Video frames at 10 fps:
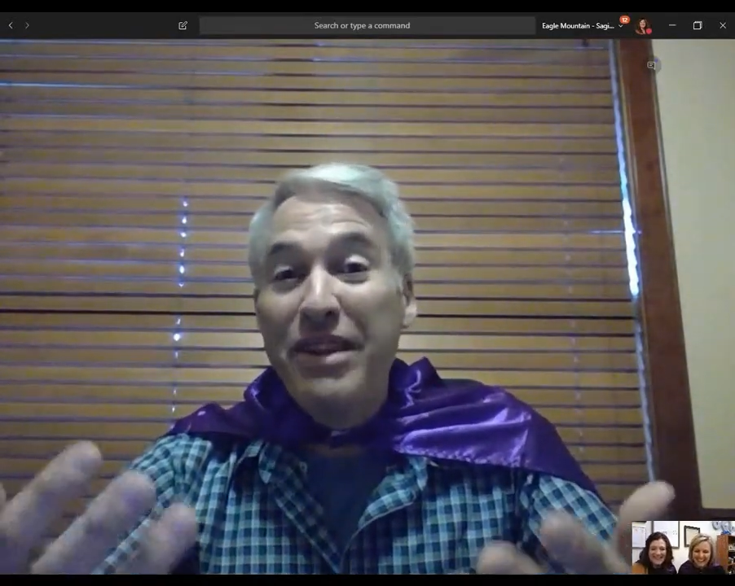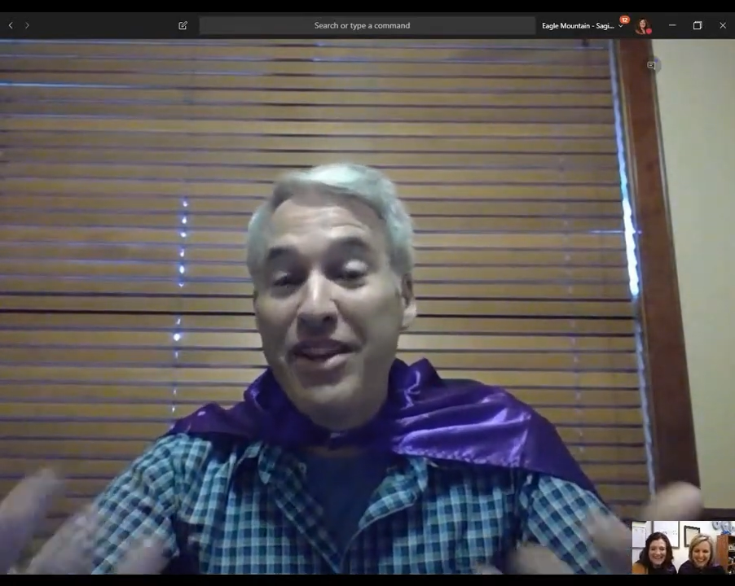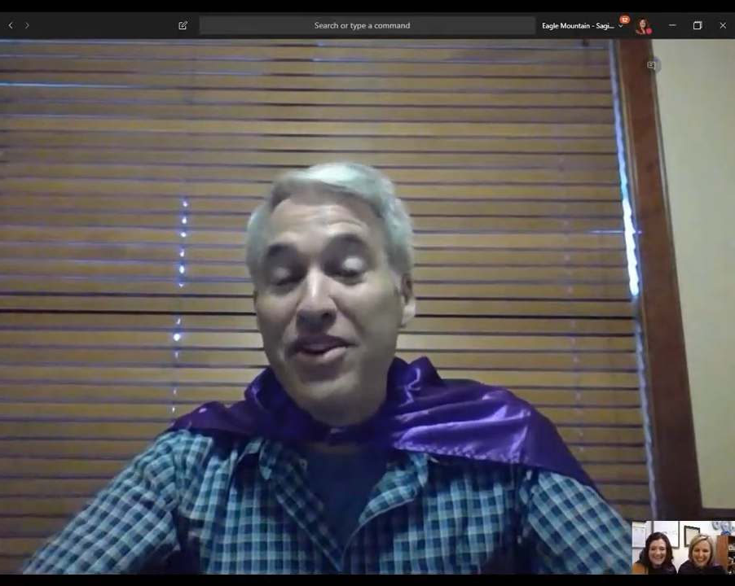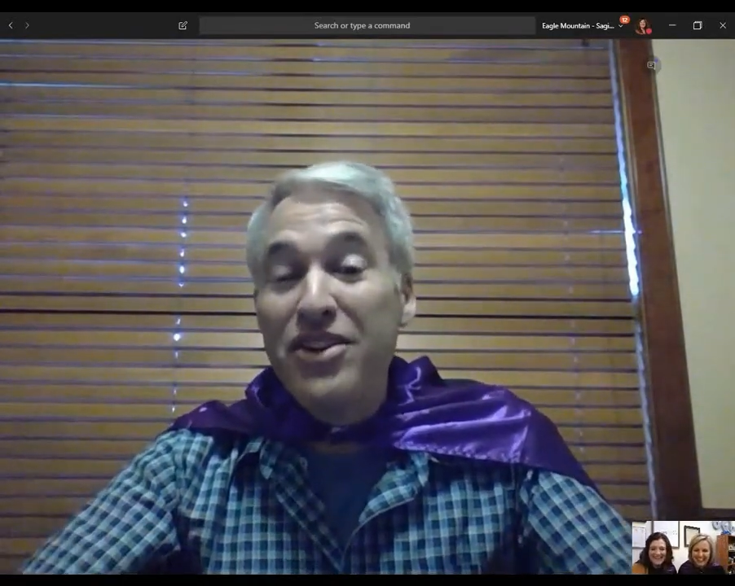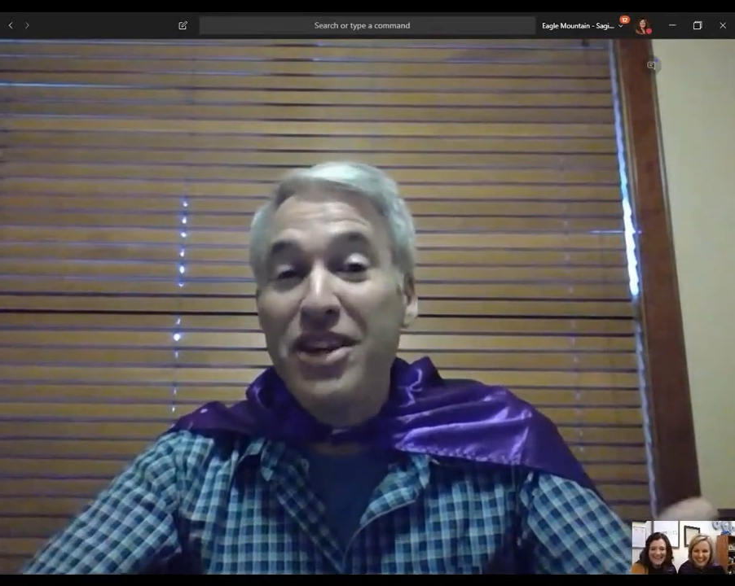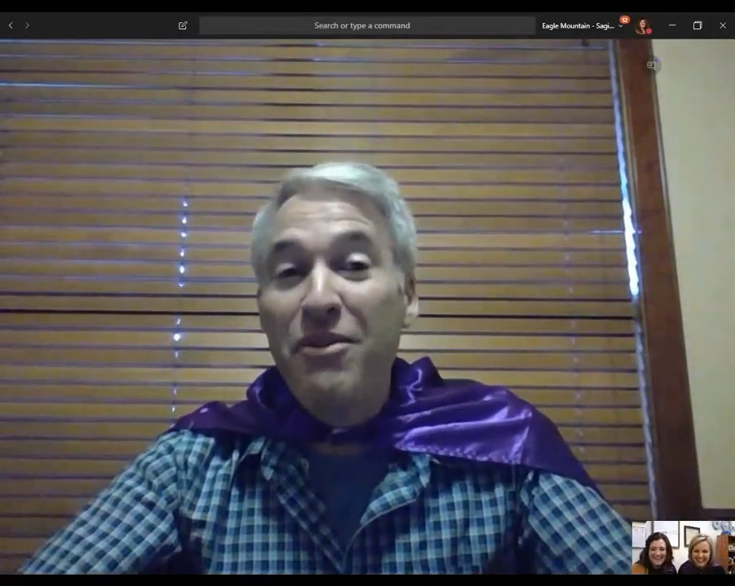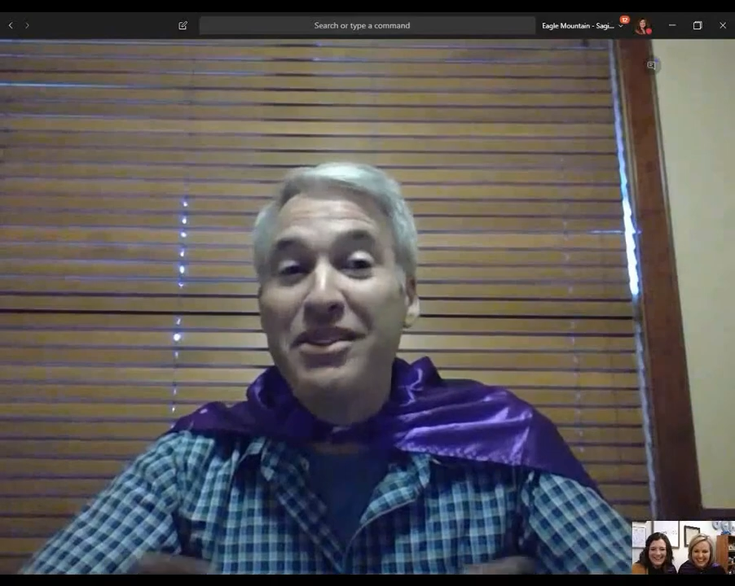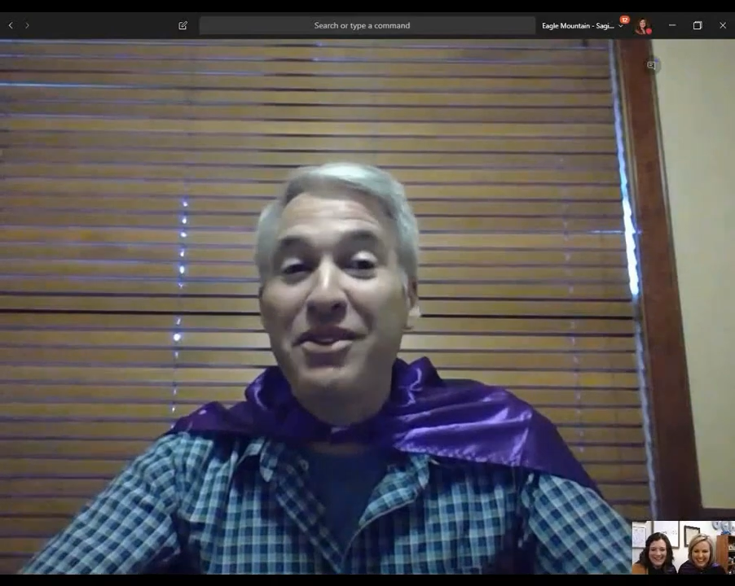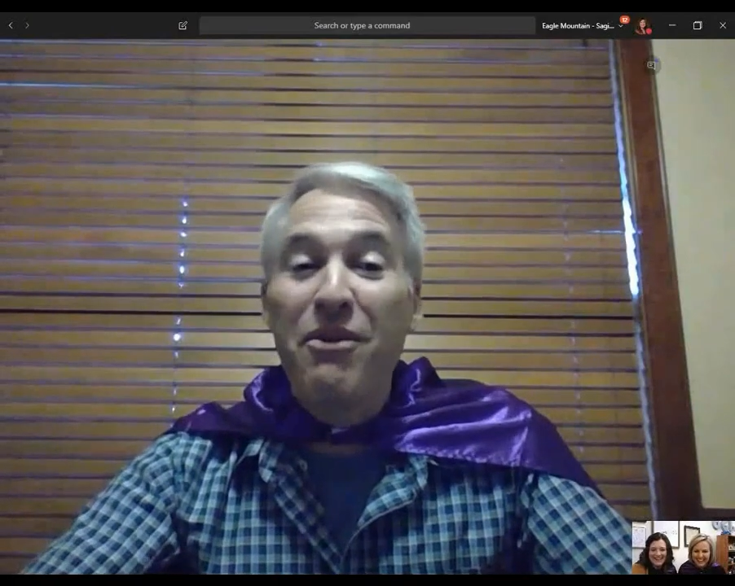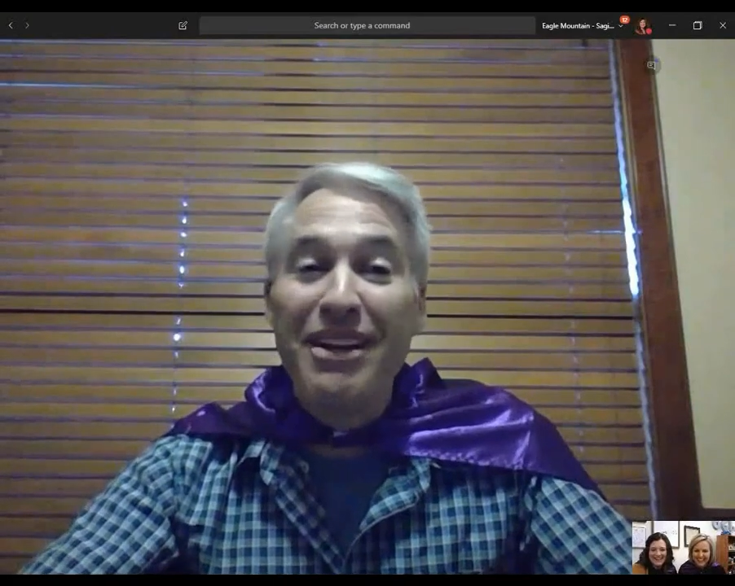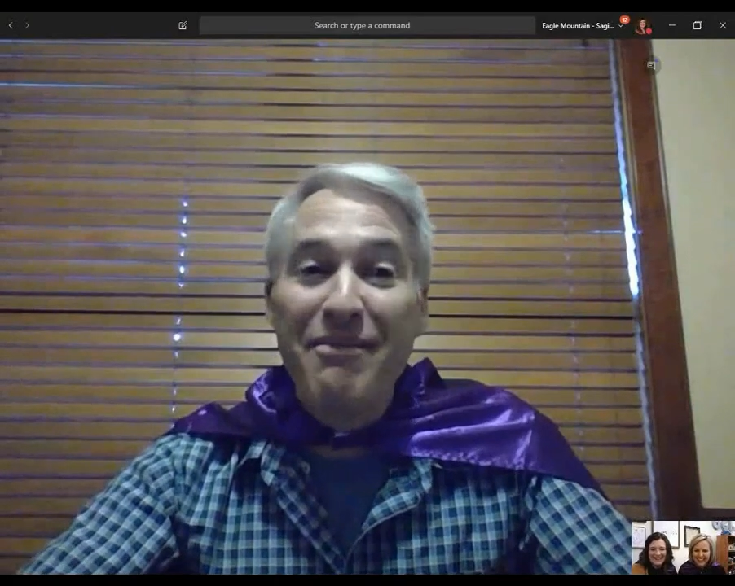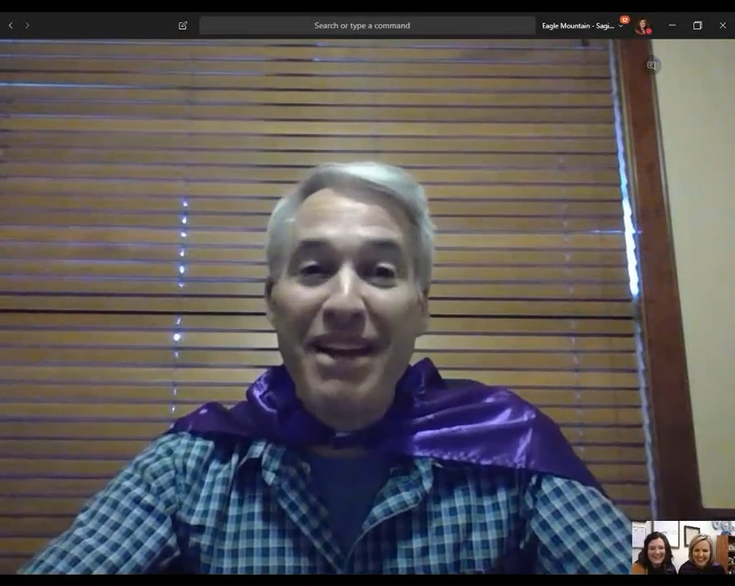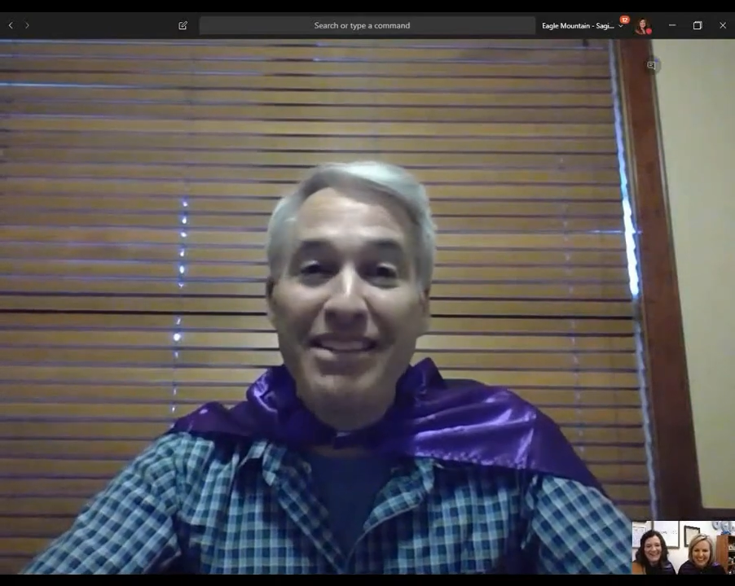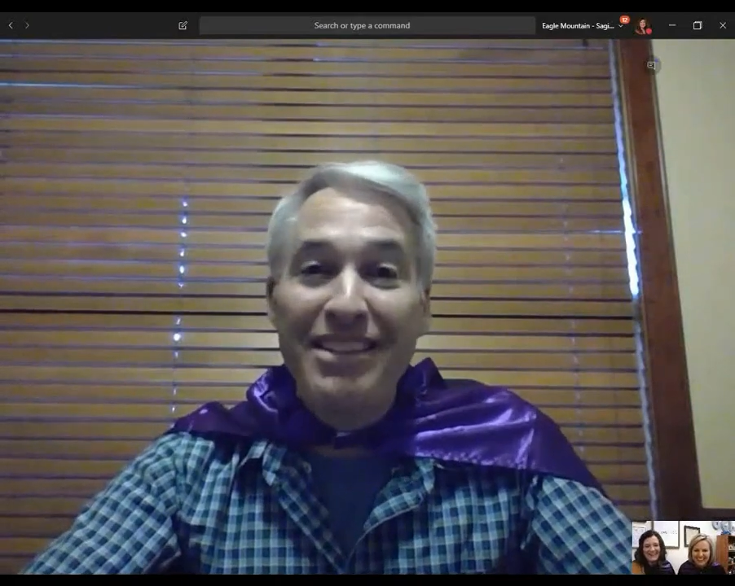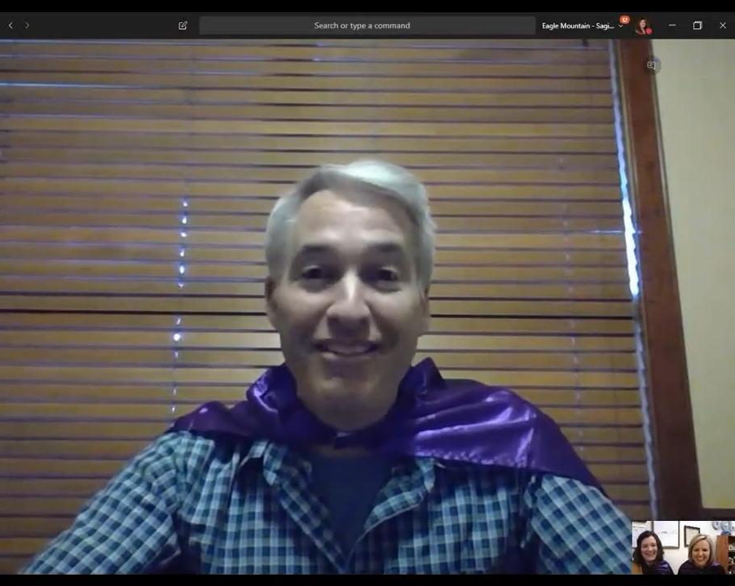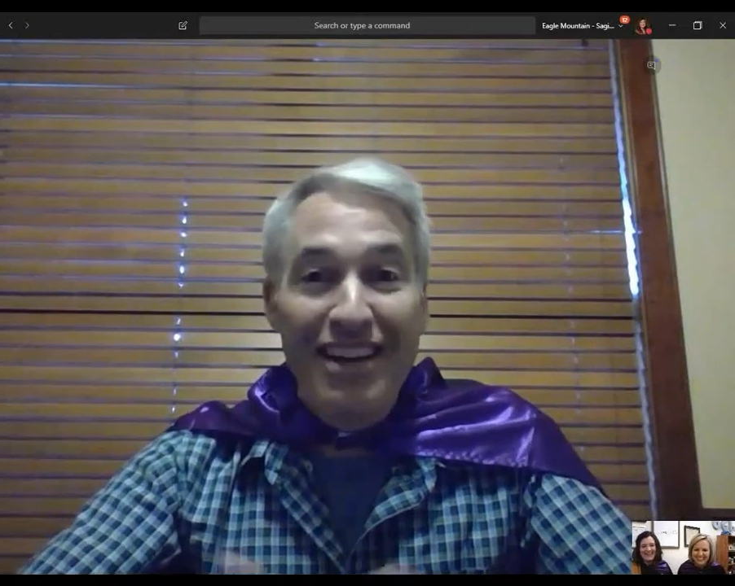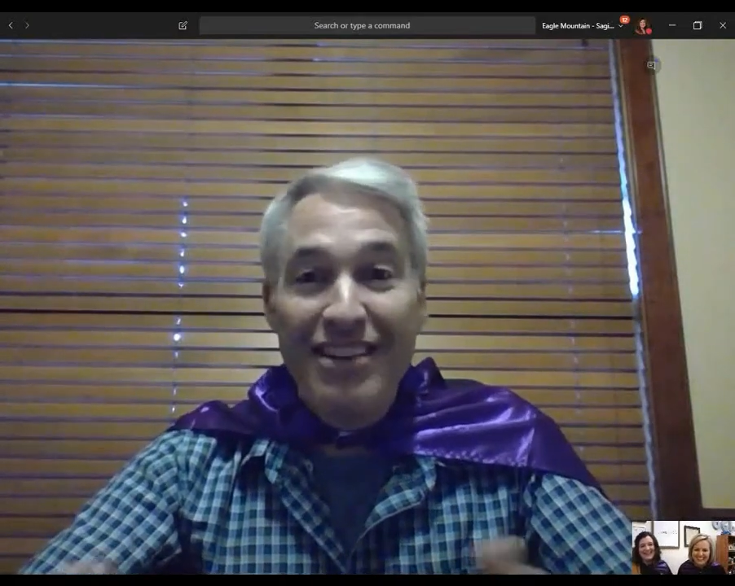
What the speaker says: Your show is quite amazing, right?